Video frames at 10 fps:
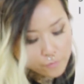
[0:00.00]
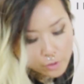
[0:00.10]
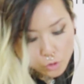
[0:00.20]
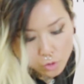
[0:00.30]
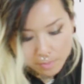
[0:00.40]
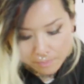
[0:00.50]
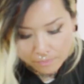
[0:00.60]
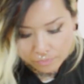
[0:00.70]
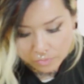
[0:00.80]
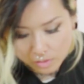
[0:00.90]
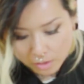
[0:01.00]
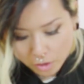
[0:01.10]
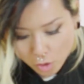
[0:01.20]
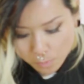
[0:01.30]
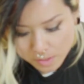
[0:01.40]
Philtrum, the
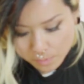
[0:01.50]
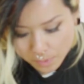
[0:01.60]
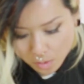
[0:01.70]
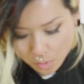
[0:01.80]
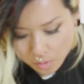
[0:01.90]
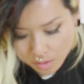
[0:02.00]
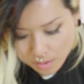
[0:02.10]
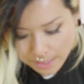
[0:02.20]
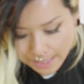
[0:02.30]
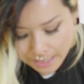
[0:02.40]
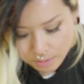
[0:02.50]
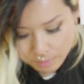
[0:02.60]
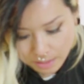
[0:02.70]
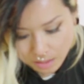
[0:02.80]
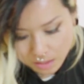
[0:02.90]
Cupid's bow
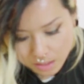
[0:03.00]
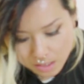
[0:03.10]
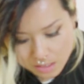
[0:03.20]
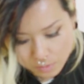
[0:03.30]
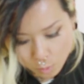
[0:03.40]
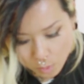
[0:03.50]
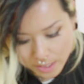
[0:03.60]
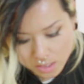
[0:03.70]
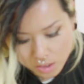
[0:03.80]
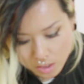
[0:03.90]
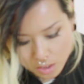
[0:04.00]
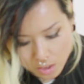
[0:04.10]
area, is quite